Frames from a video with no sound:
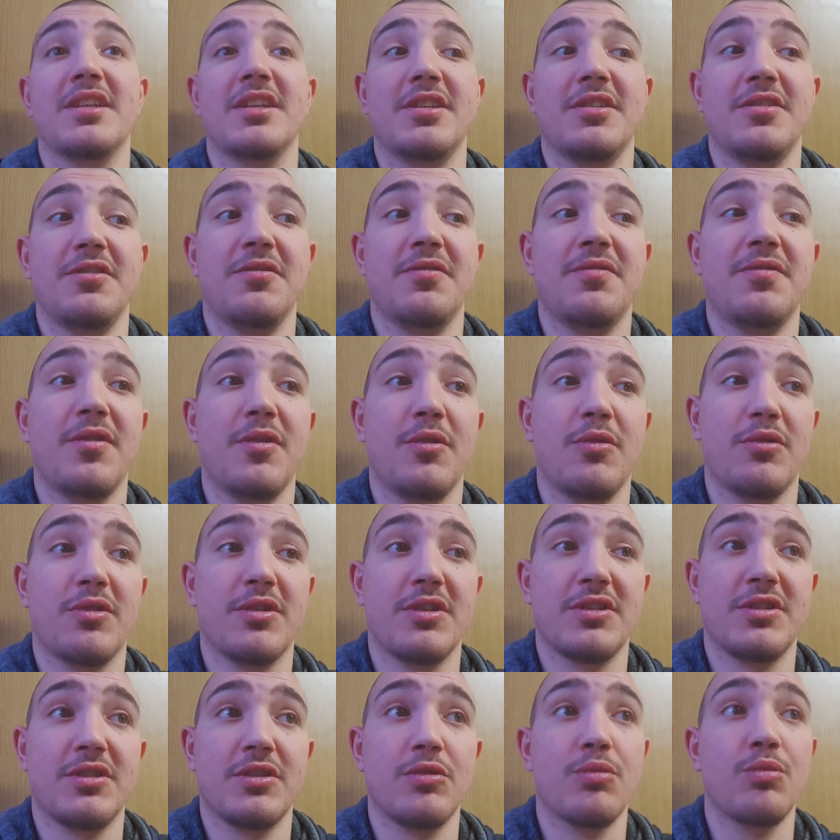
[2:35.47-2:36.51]
then you
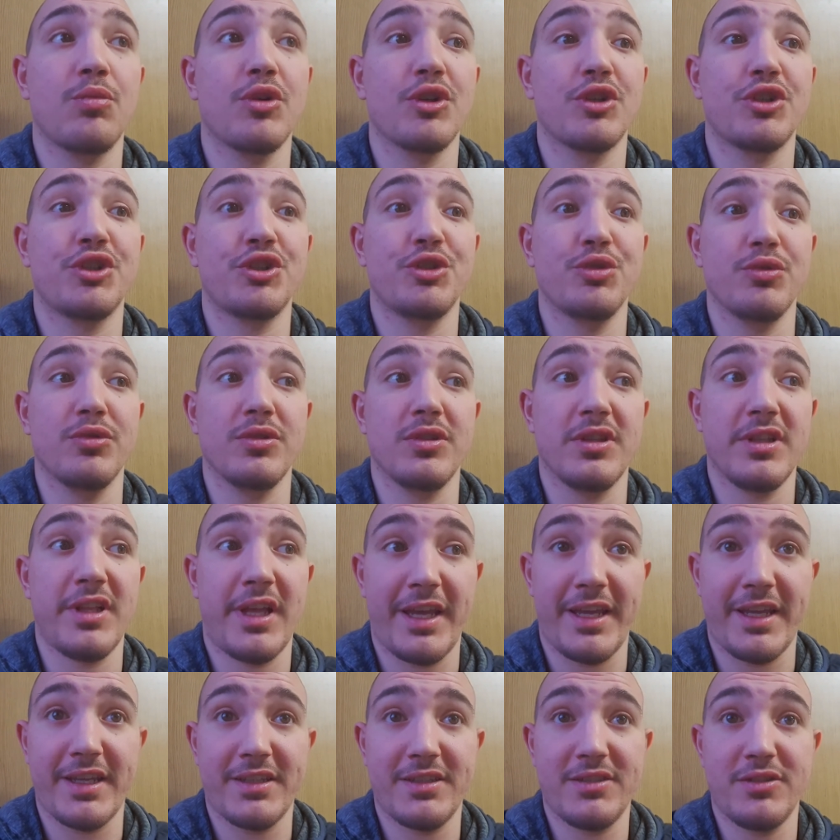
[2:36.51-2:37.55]
focus on what you
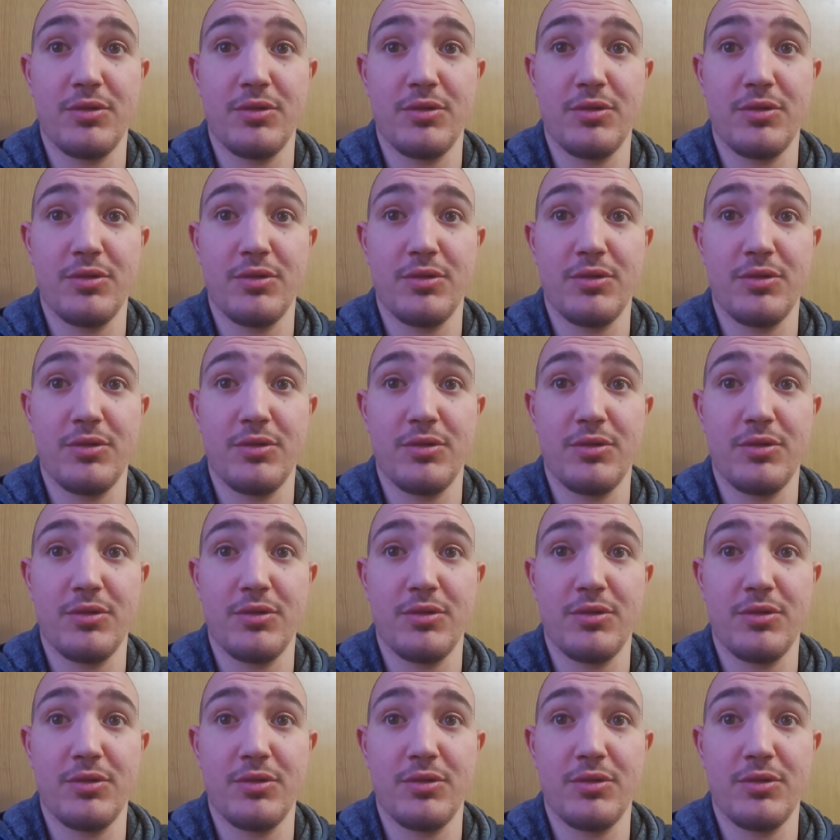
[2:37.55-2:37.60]
like.